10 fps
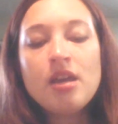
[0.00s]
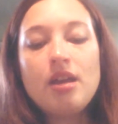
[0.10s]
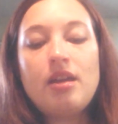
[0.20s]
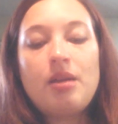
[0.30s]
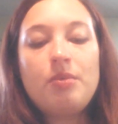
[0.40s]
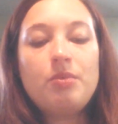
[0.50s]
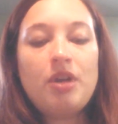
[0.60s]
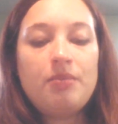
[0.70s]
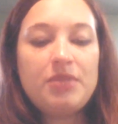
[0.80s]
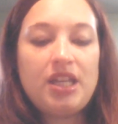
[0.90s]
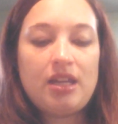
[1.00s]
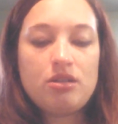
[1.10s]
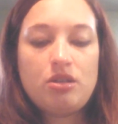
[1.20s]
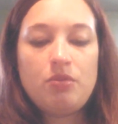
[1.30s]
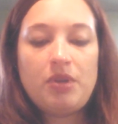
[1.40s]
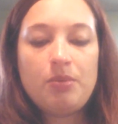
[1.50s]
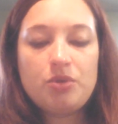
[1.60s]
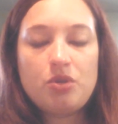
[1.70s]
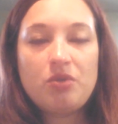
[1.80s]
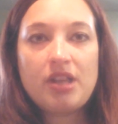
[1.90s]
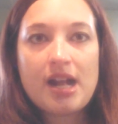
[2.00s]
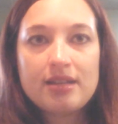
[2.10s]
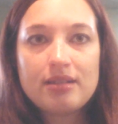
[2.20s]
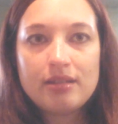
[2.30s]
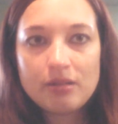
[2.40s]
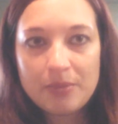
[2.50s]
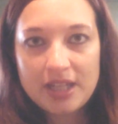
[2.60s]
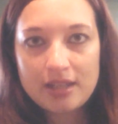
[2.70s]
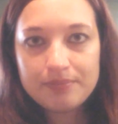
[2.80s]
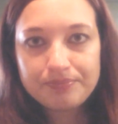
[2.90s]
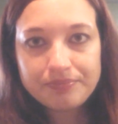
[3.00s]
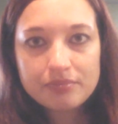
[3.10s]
and I began to be able to relax a little bit.